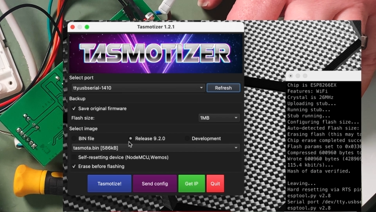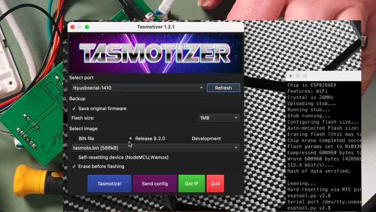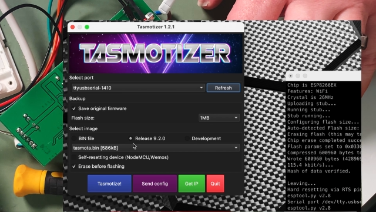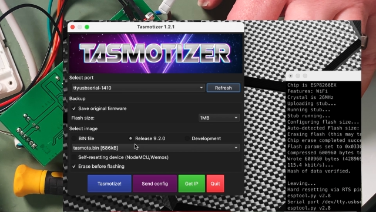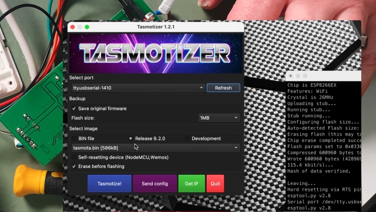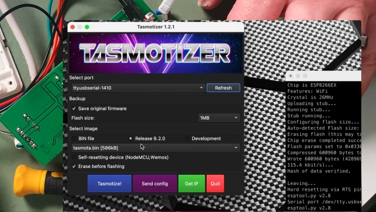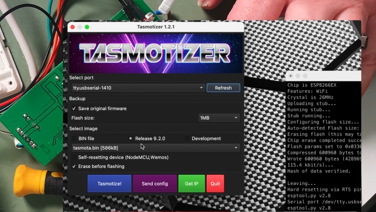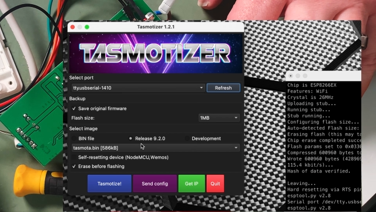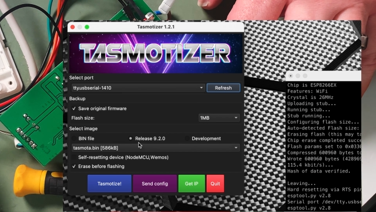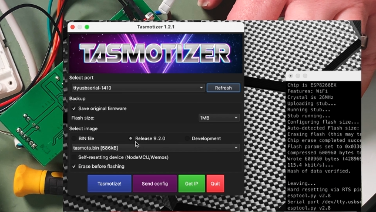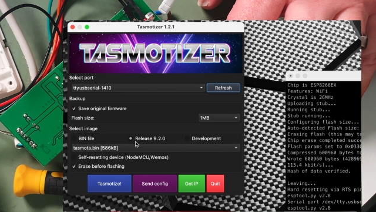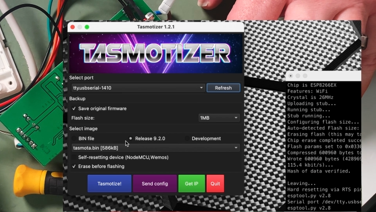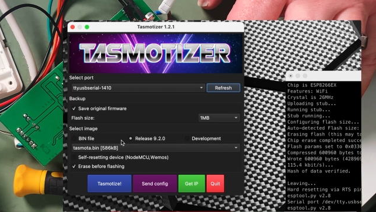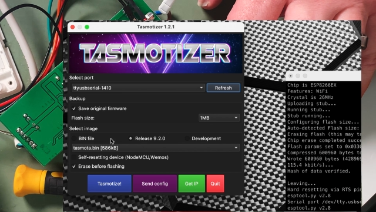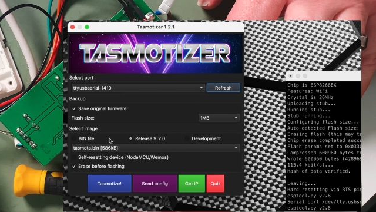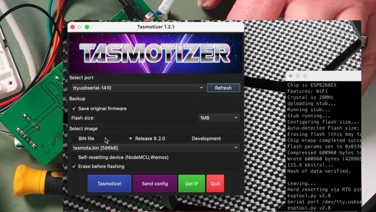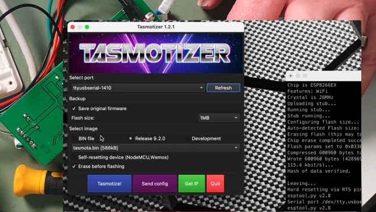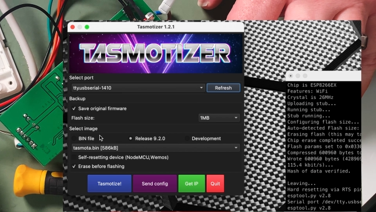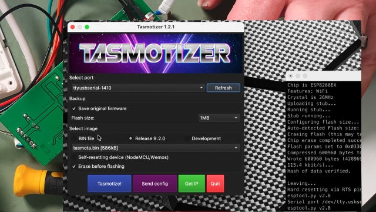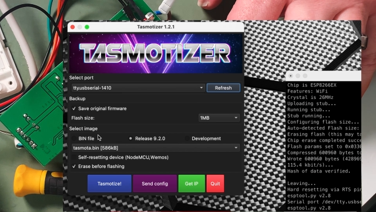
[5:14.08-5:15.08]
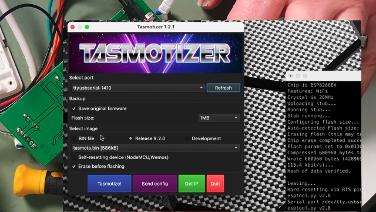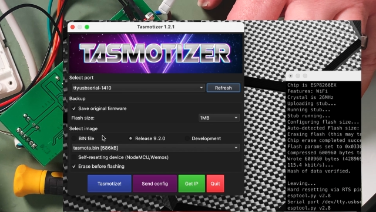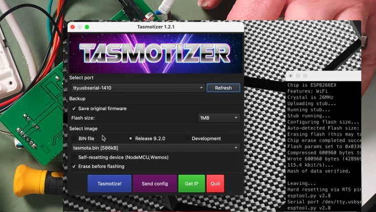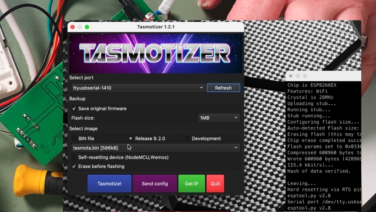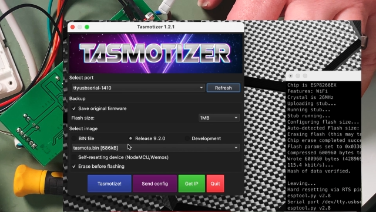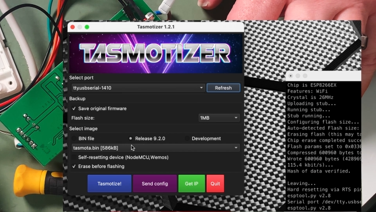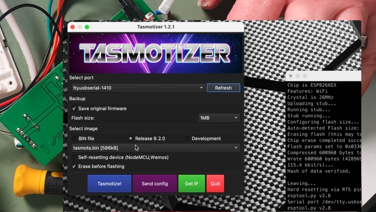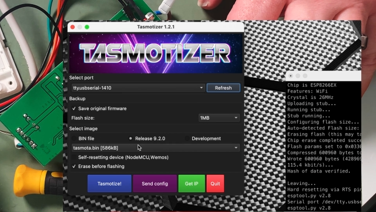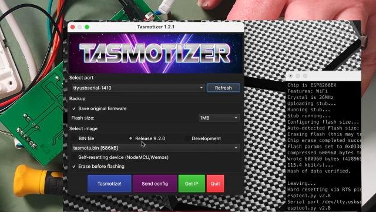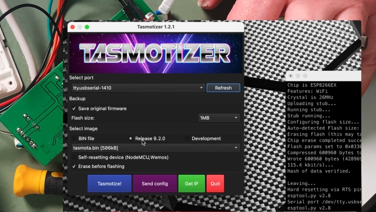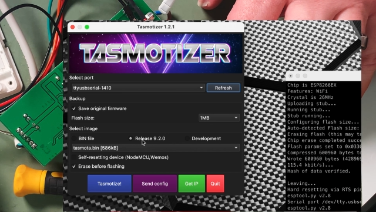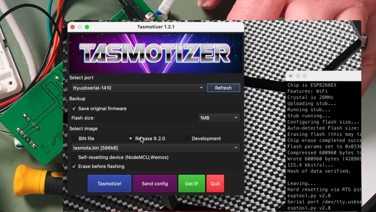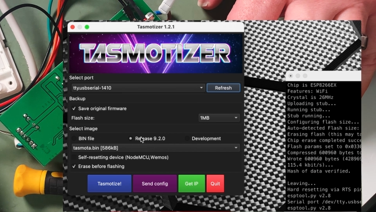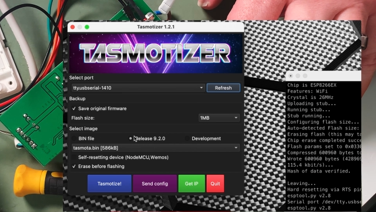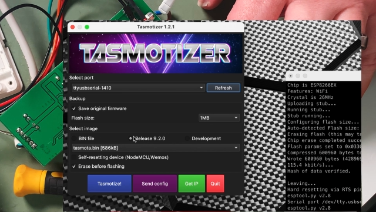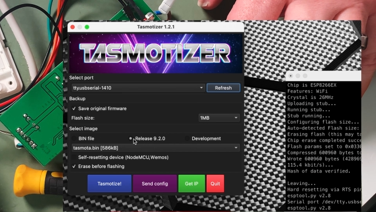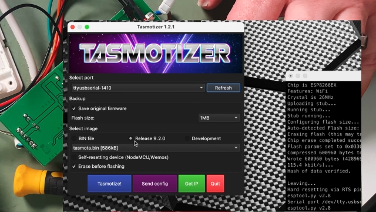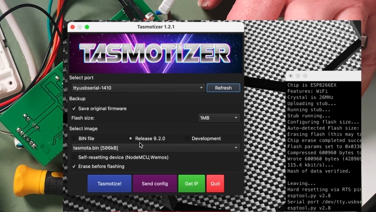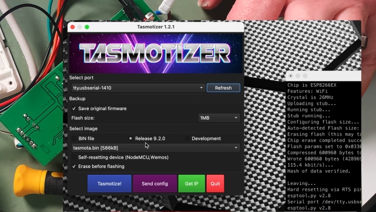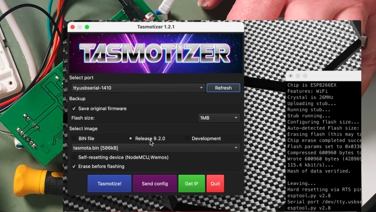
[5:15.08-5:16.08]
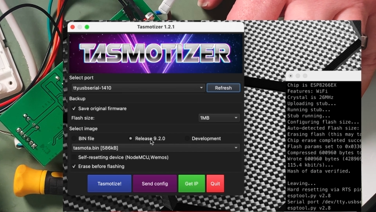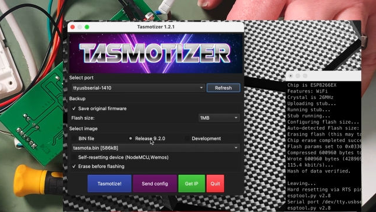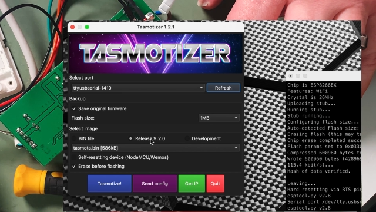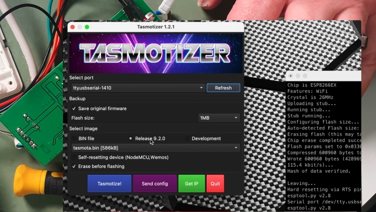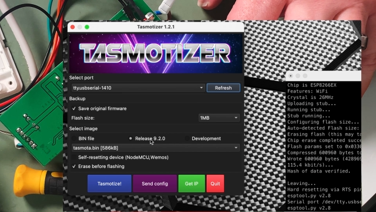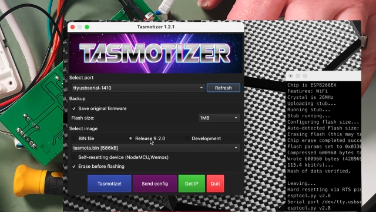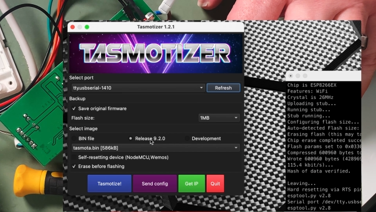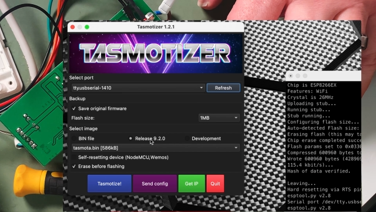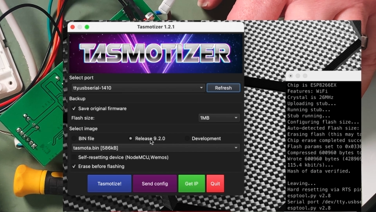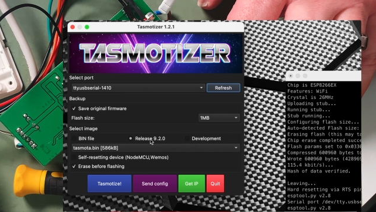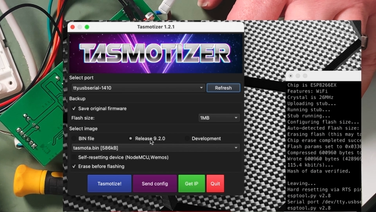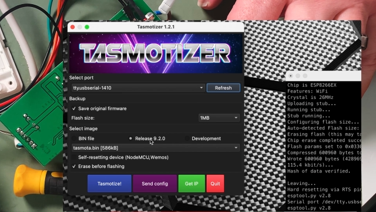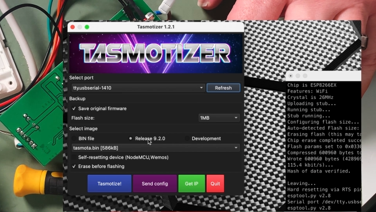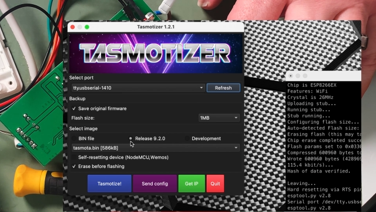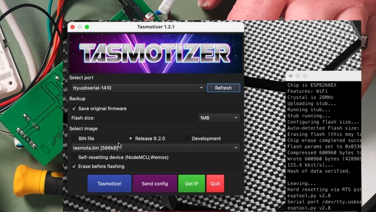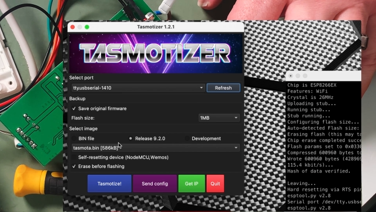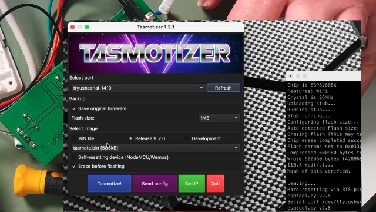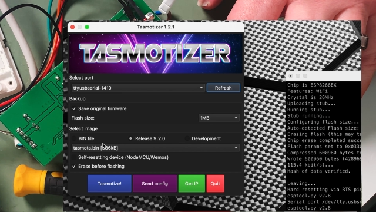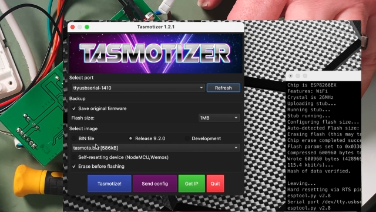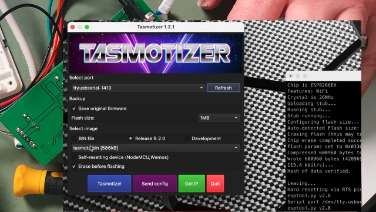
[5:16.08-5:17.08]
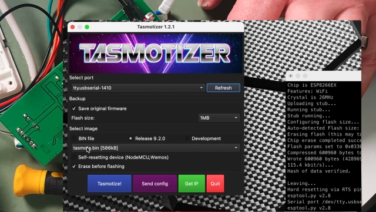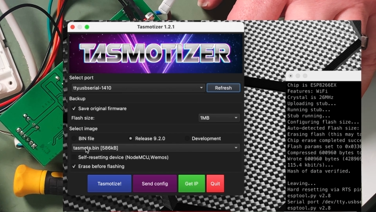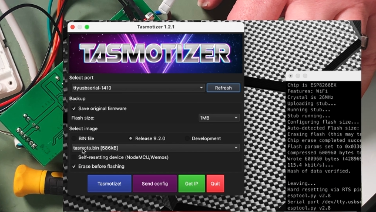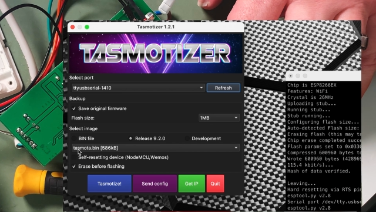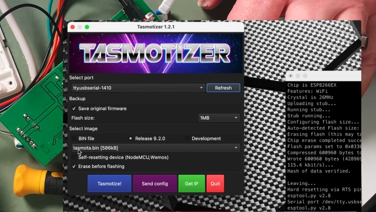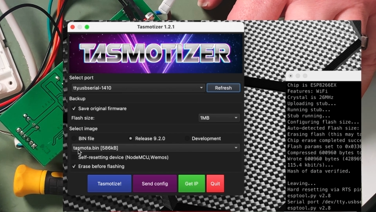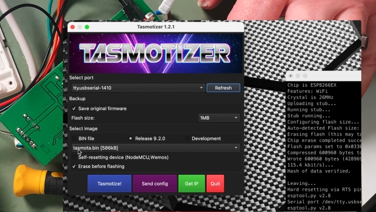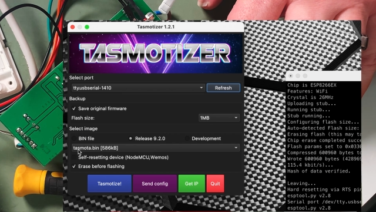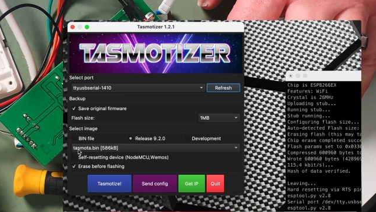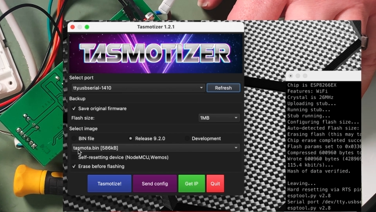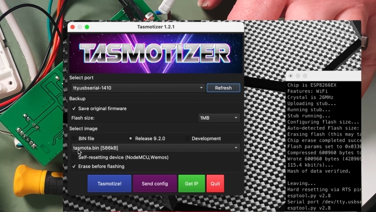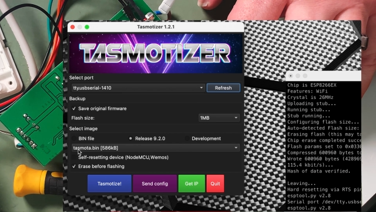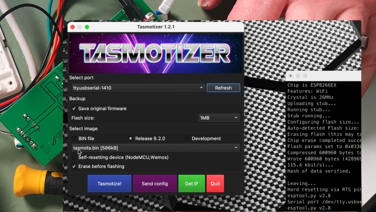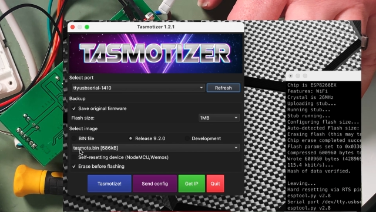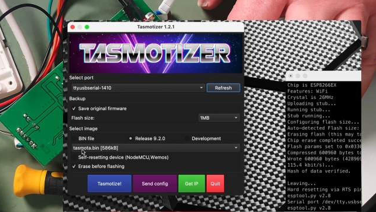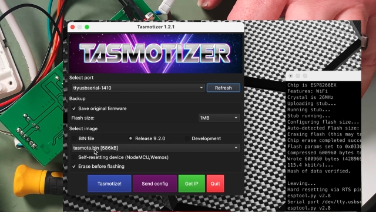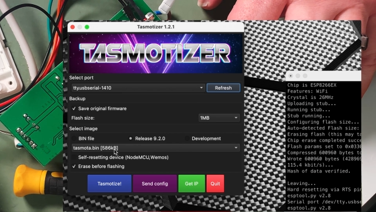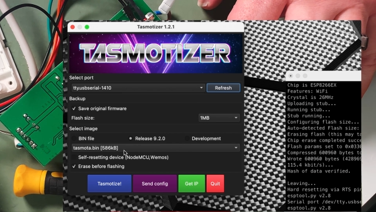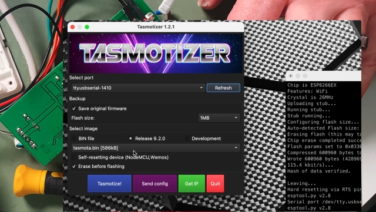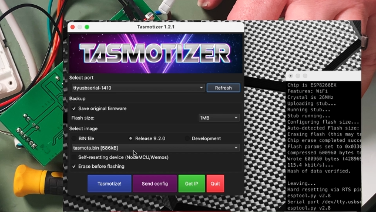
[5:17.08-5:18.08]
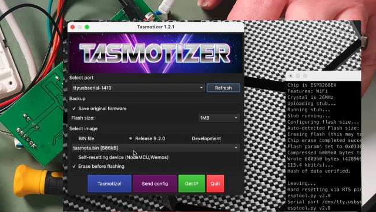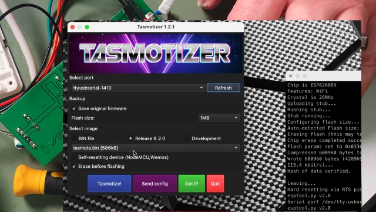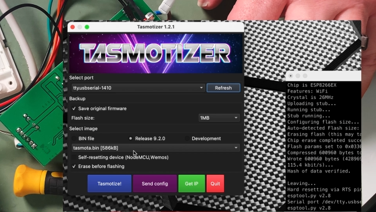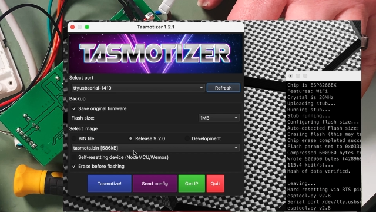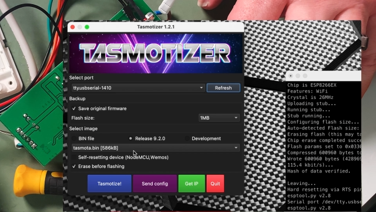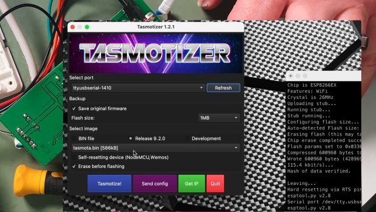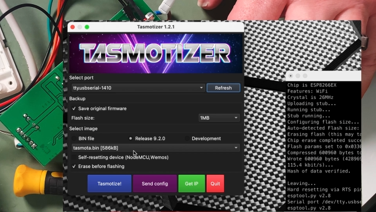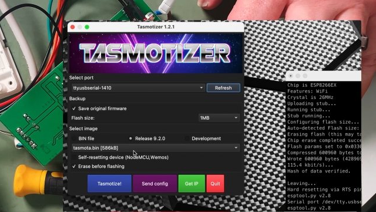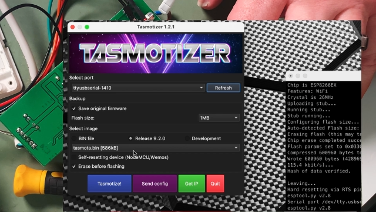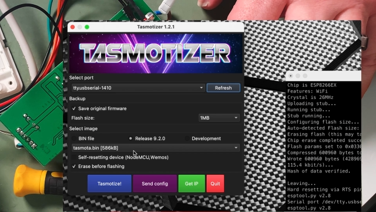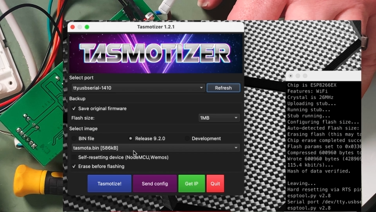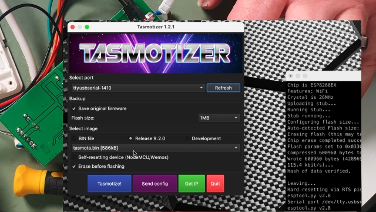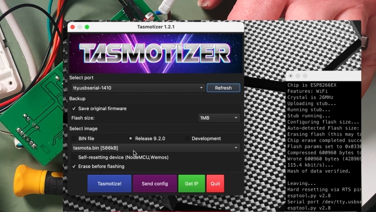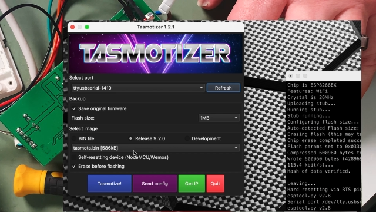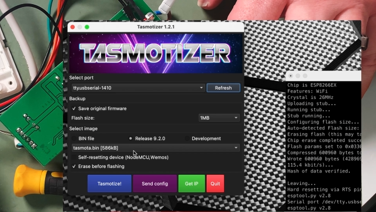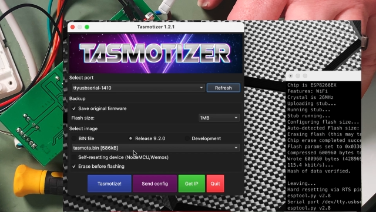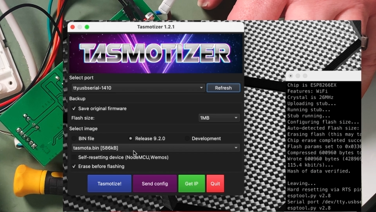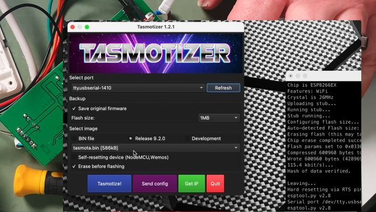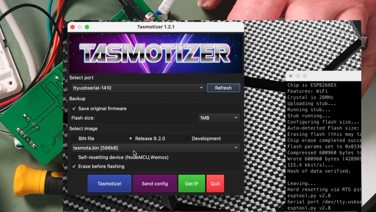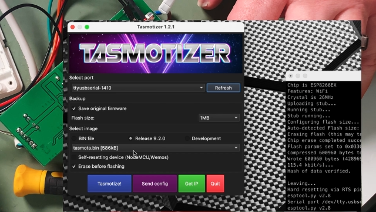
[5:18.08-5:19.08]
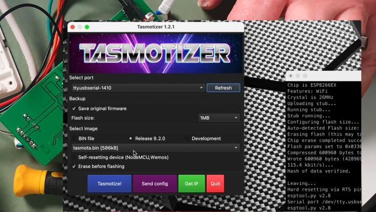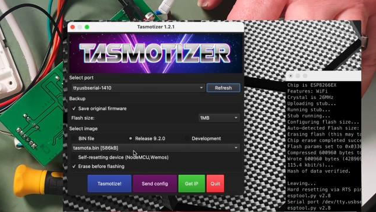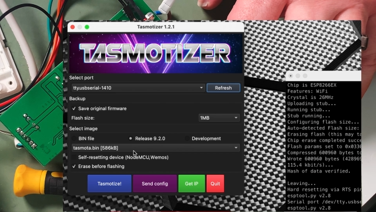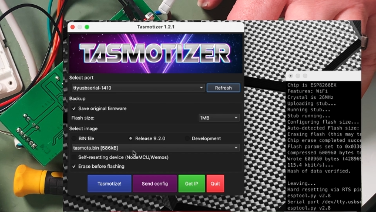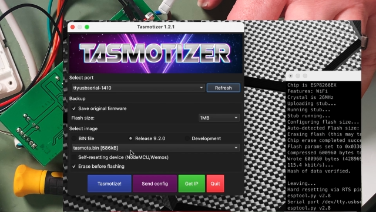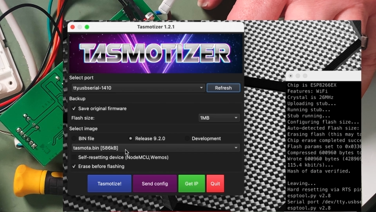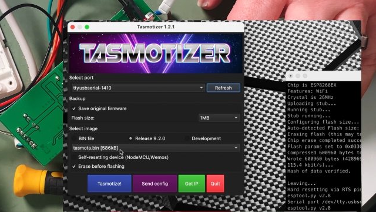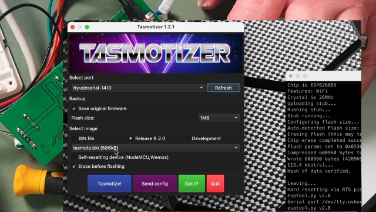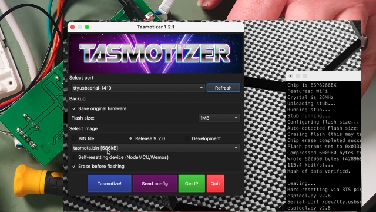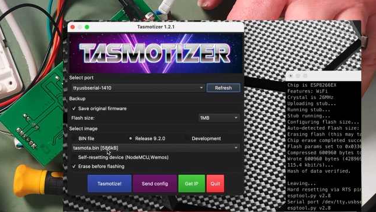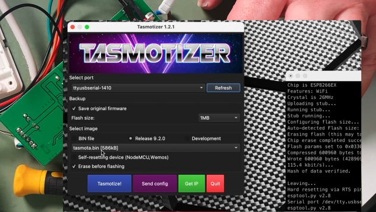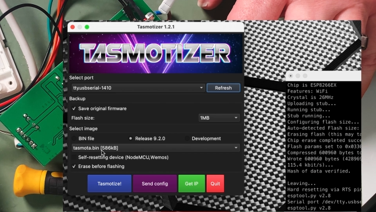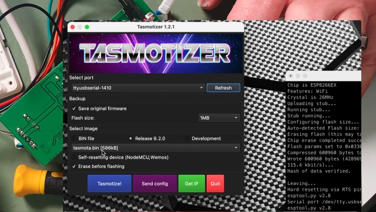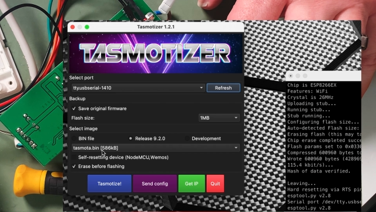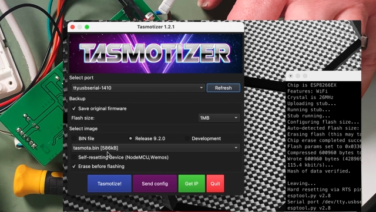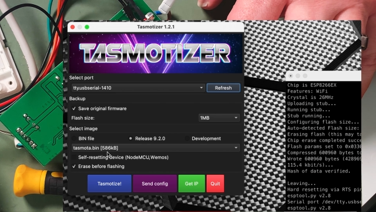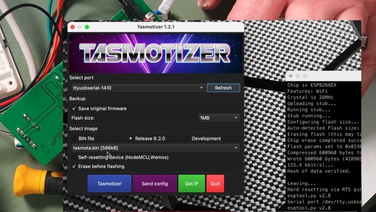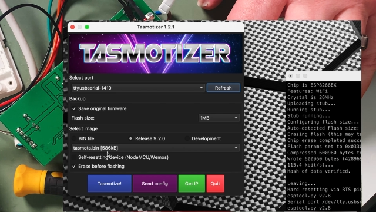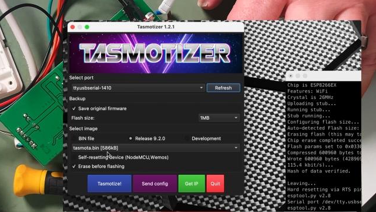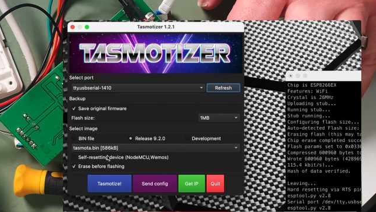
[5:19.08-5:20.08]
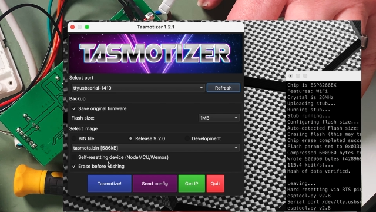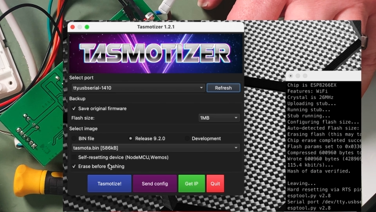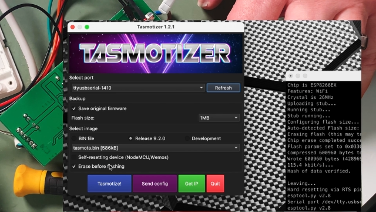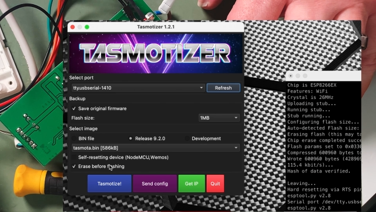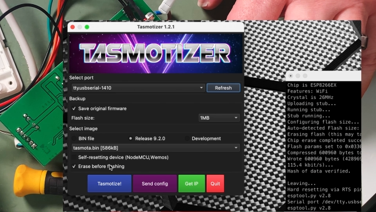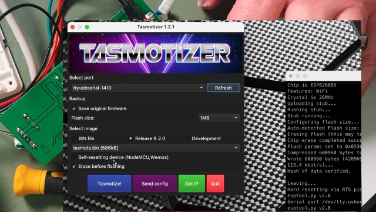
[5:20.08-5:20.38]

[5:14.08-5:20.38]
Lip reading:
(no speaker visible)